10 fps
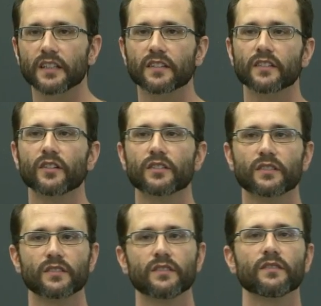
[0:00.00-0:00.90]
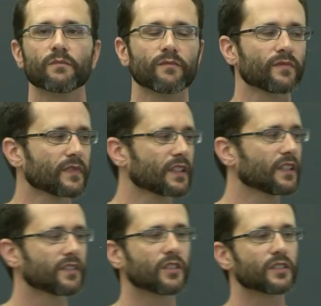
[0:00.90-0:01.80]
it's not
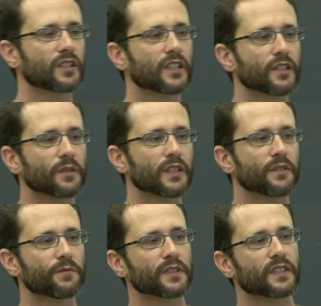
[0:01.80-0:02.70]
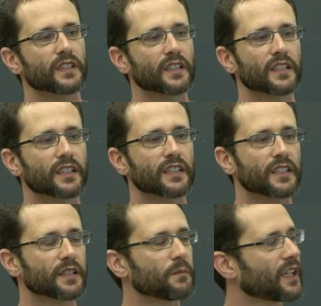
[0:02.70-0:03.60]
it's not clear if it
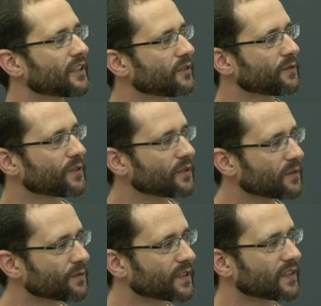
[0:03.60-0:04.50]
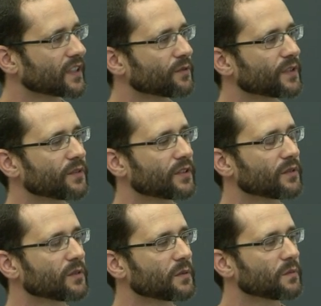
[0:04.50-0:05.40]
um, I don't know if you know if it kind of gives
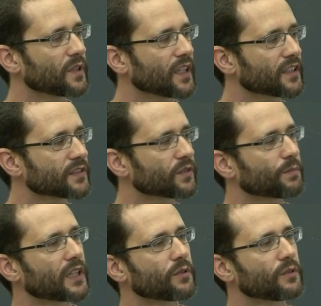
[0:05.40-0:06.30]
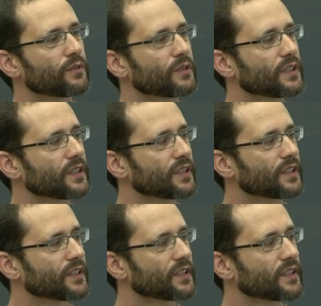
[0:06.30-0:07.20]
you extra power.
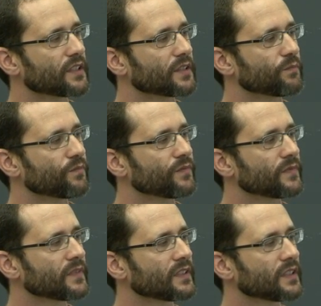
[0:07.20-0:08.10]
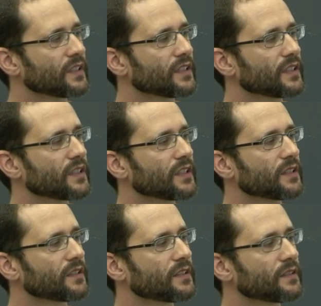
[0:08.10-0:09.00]
Um,
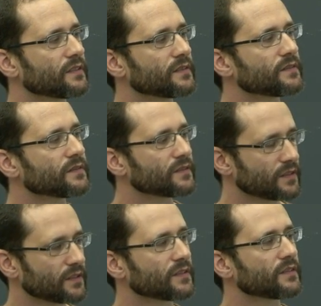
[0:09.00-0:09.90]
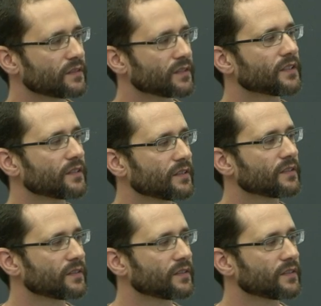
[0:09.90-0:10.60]
it does. Putting